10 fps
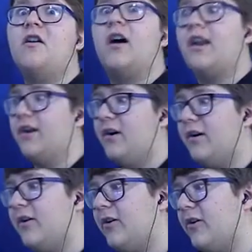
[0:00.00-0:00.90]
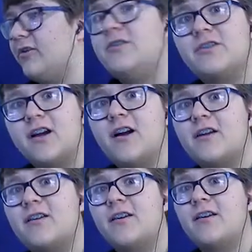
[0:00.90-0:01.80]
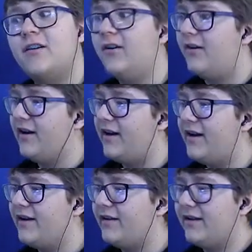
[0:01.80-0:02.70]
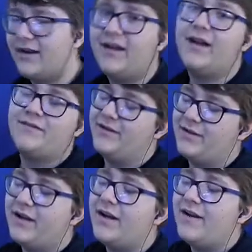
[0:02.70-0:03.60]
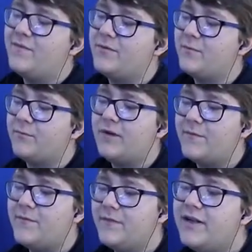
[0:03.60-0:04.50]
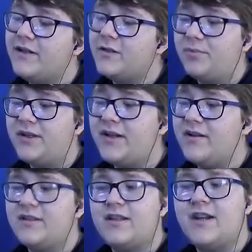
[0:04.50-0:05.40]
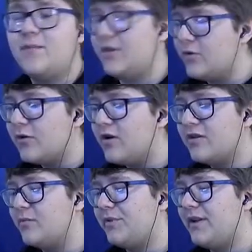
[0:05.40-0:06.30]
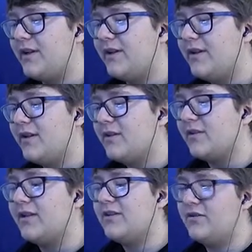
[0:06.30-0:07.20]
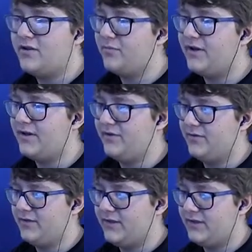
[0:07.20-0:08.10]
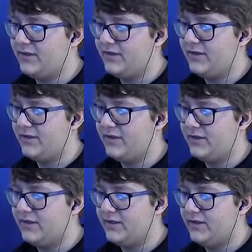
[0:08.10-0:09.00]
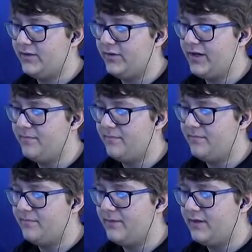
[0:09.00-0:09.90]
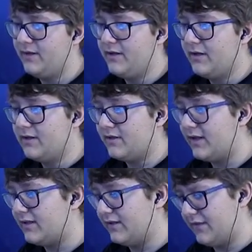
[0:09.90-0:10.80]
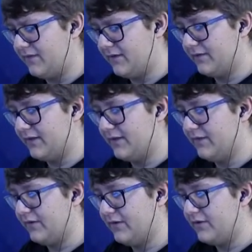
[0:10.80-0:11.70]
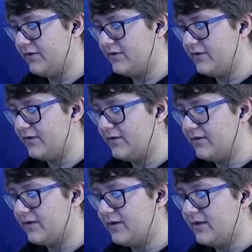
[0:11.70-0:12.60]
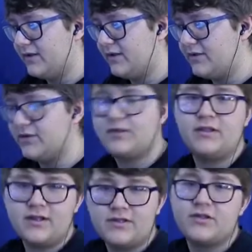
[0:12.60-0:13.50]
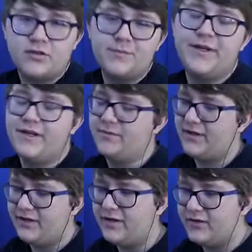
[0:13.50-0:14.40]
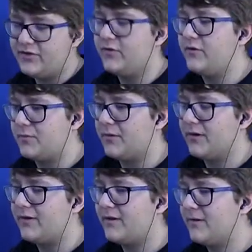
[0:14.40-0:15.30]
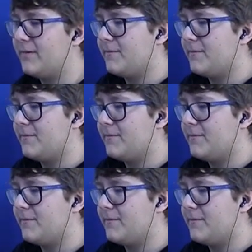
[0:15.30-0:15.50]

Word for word: I know, shocker, right? I haven't, and I've been meaning to play it. It's taken me too long to play it, so let's just jump right into it. New game. Select the difficulty. If you're new to shooters, let's just do medium. I know how shooters work.